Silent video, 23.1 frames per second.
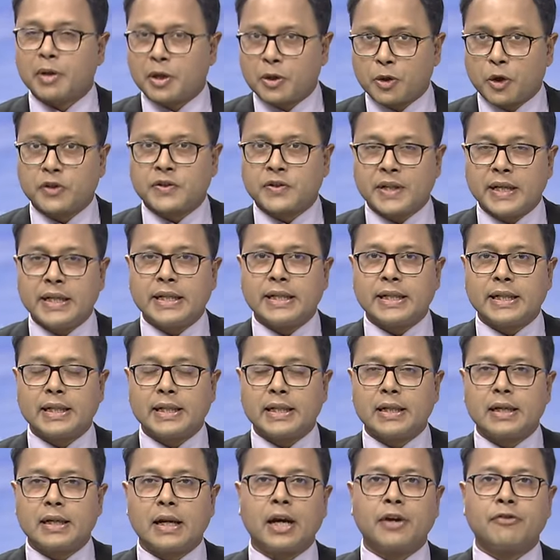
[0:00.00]
across
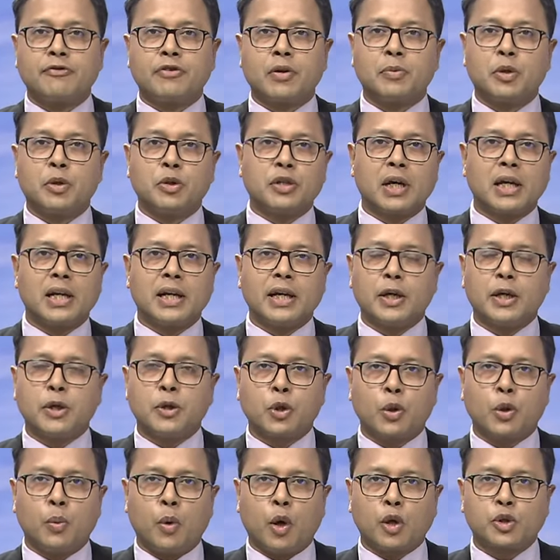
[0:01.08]
India, live from New Delhi,
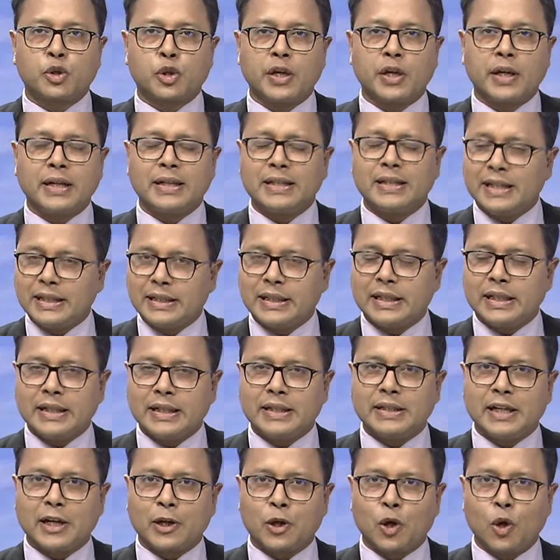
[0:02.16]
you're watching DD
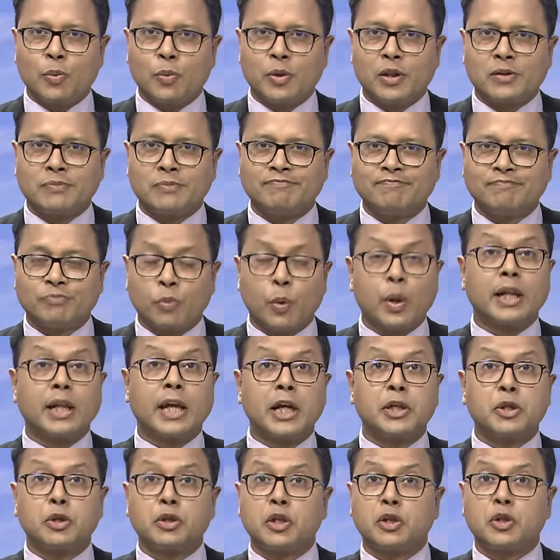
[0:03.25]
India Global. We'll
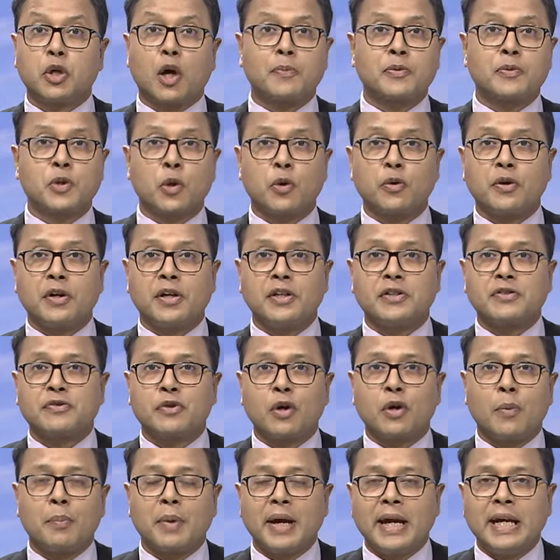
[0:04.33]
get you the top stories
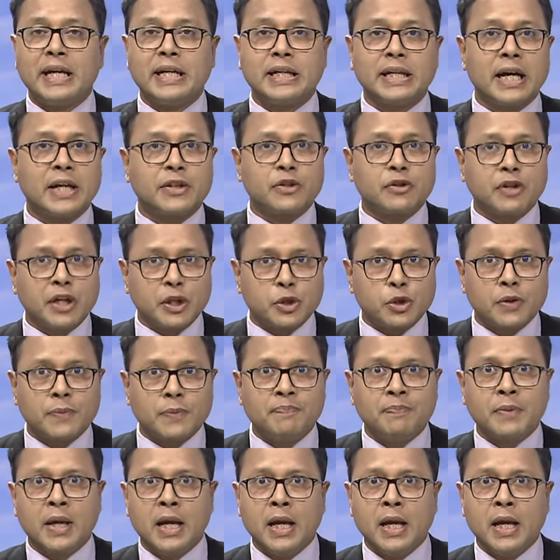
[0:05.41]
from India and the region.